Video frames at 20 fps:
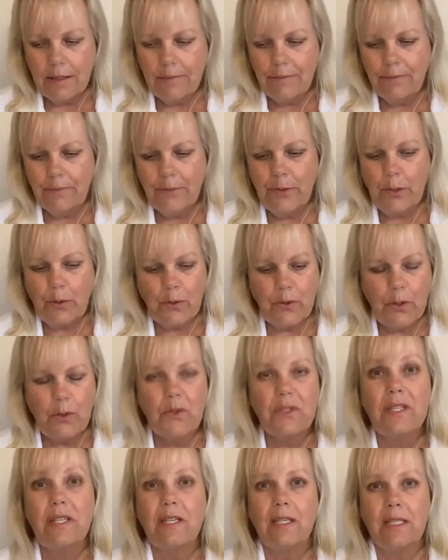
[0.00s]
you know,
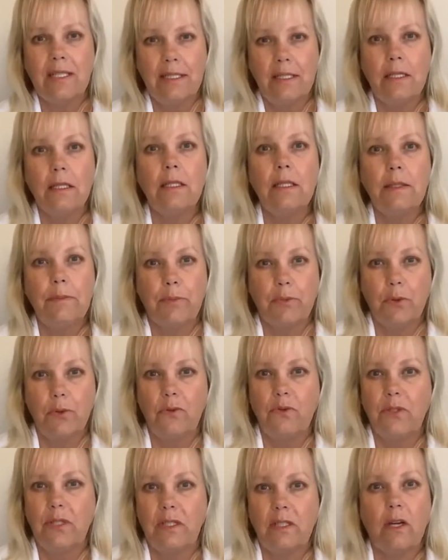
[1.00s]
there's the clinically
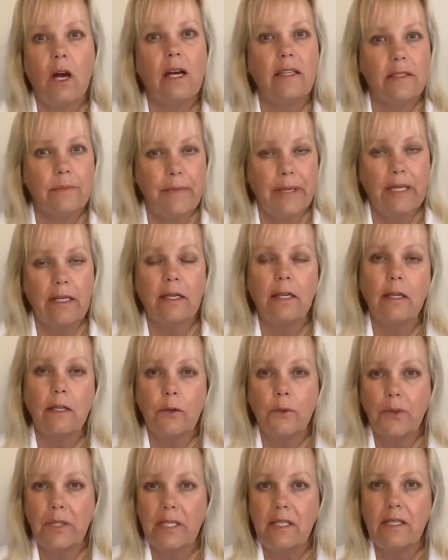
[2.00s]
proven cosmetic
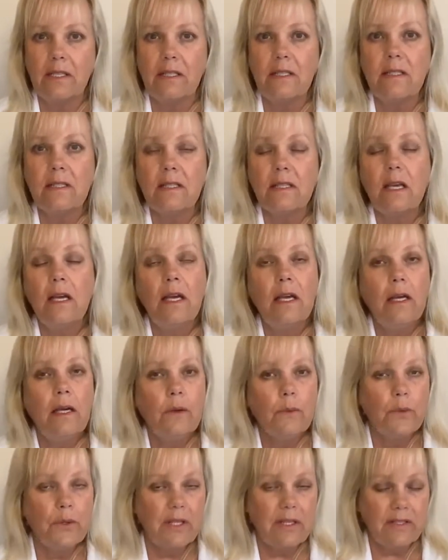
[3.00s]
ingredients
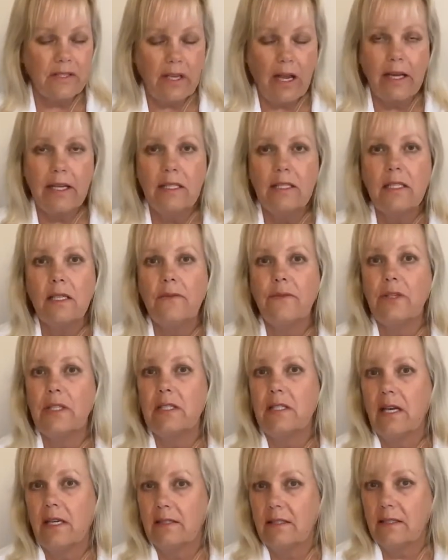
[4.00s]
with scientific
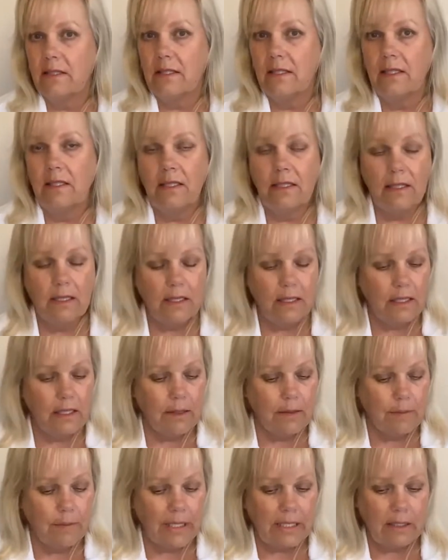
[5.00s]
testing
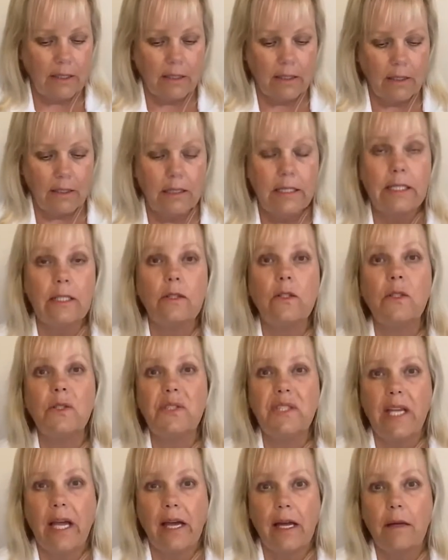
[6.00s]
and clinical
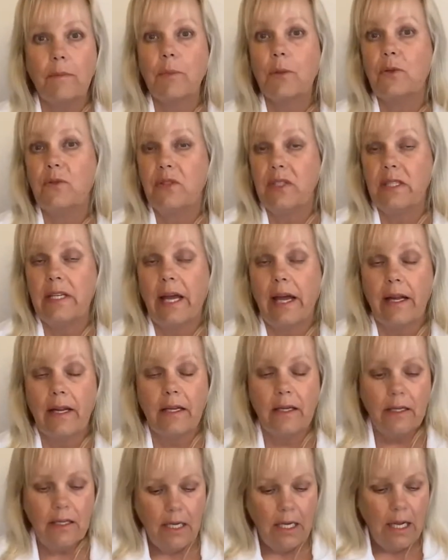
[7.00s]
proven
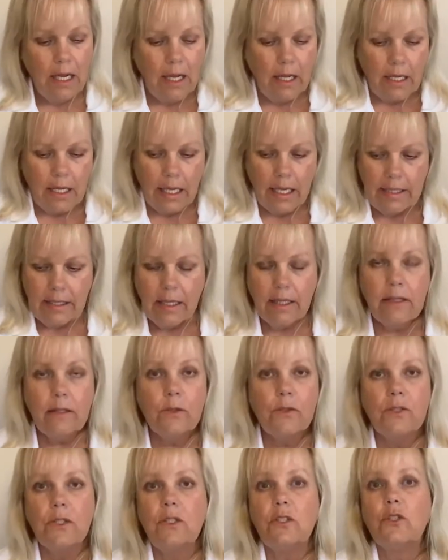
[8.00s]
data. And then
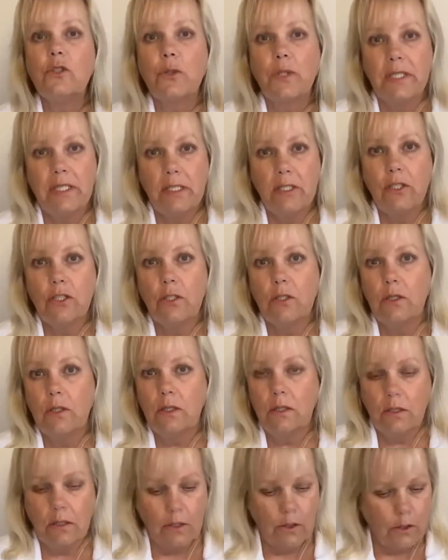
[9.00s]
there's the
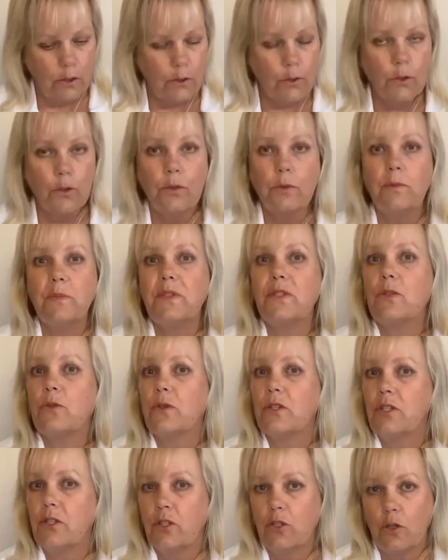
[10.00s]
traditional herbs,
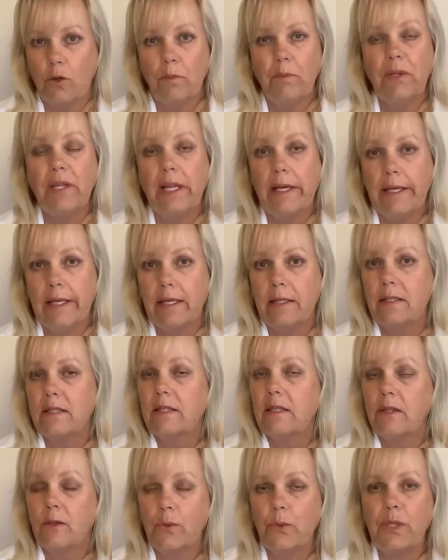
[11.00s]
traditional plants,
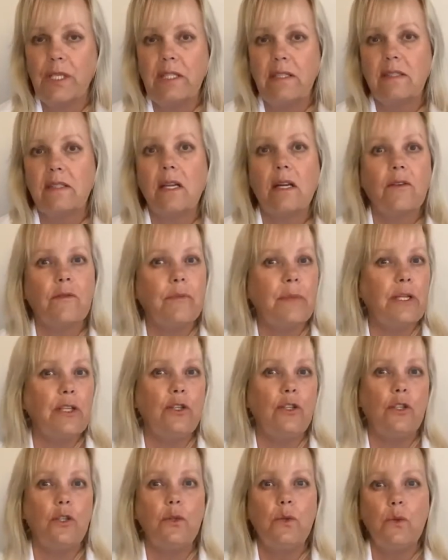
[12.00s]
ingredients that have been
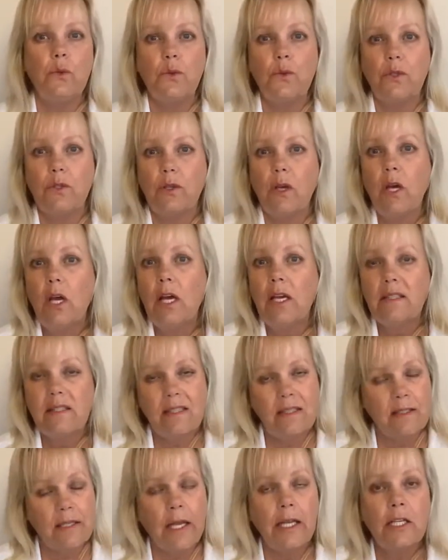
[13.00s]
used
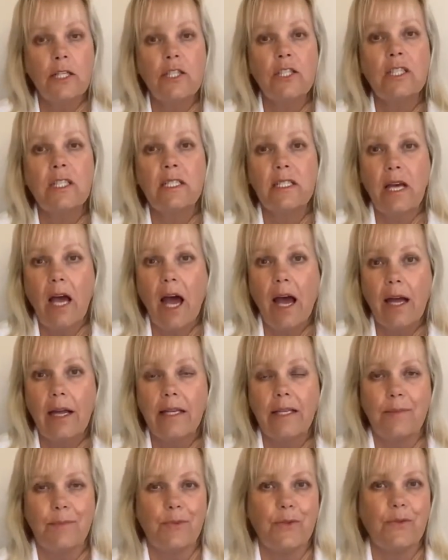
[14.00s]
since ancient
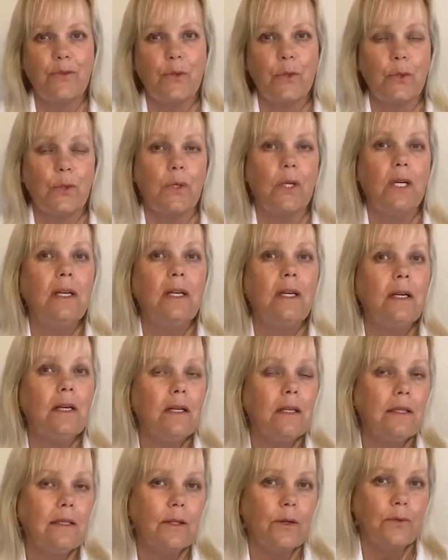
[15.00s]
times for,
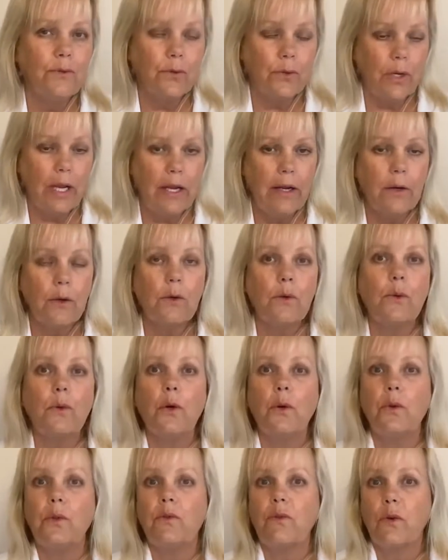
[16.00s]
you know, for hair
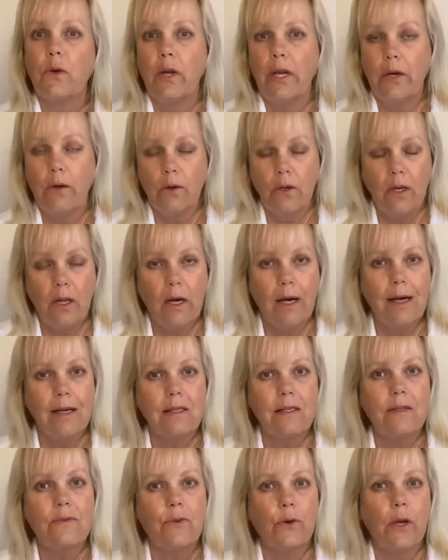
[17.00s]
growth, for hair
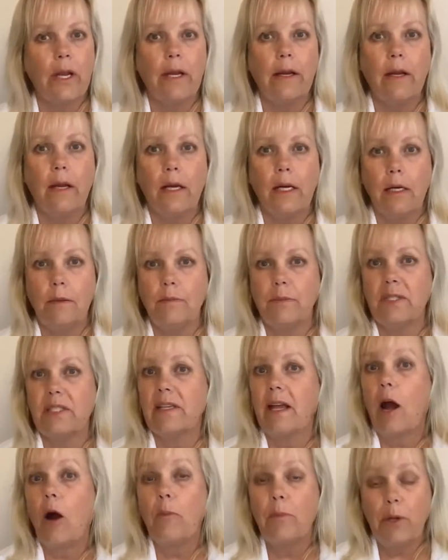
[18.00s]
loss, for
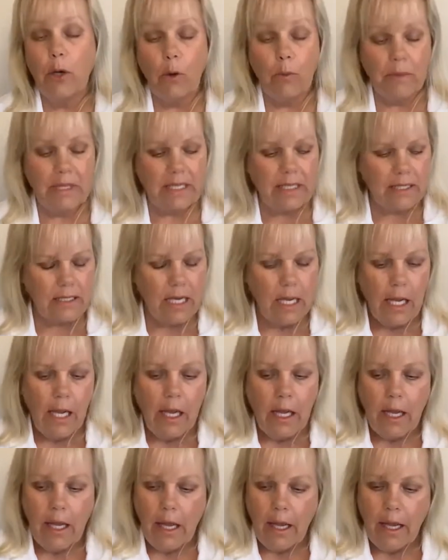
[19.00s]
scalp ailments.
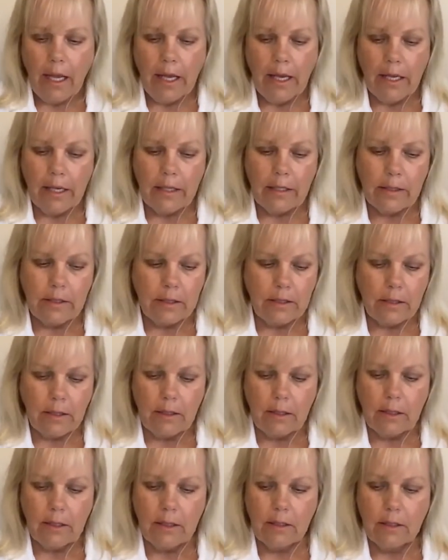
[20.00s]
And
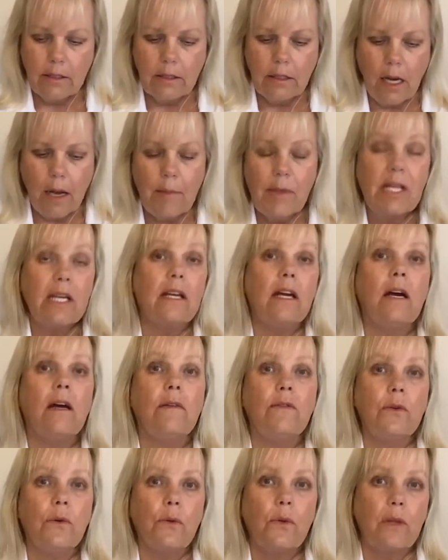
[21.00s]
I'm going to
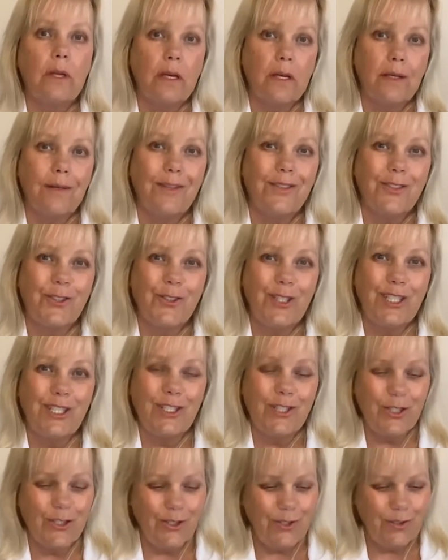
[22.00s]
cover the
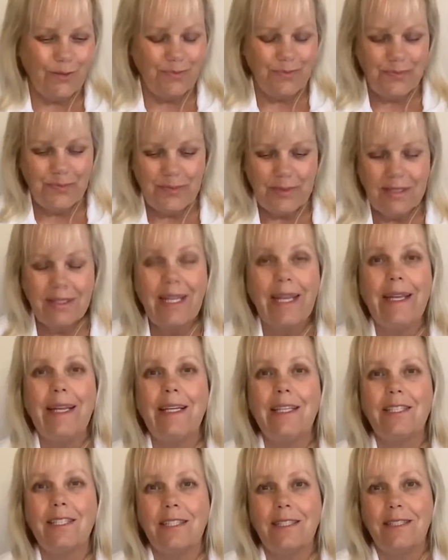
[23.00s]
traditional, the
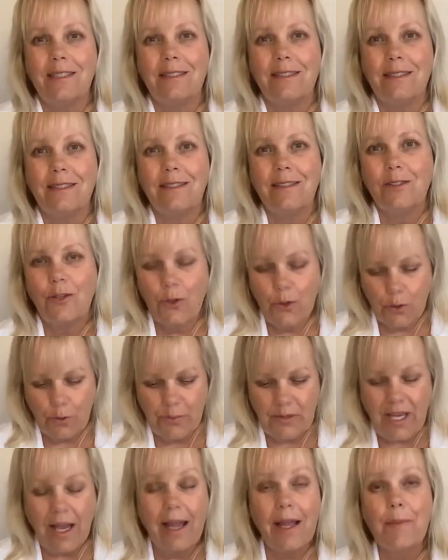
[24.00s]
ancient
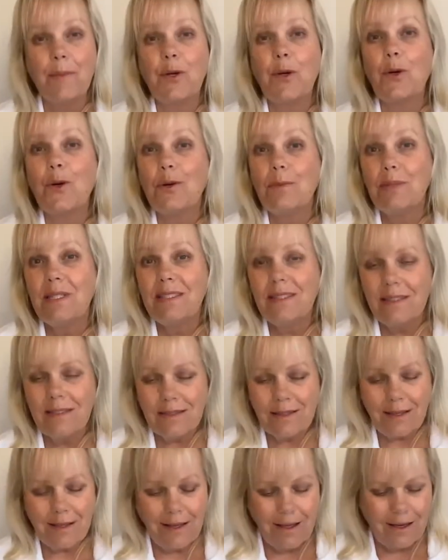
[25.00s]
herbs. I am an
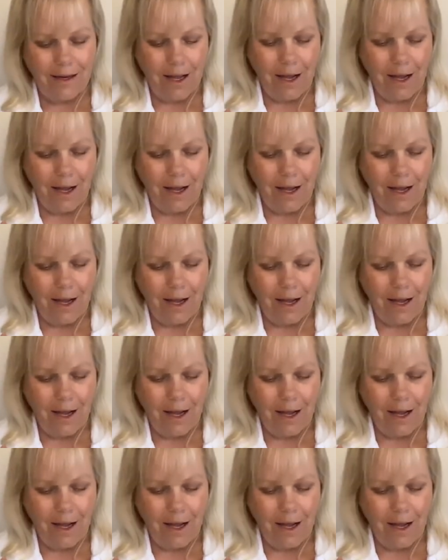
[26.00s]
herbalist, and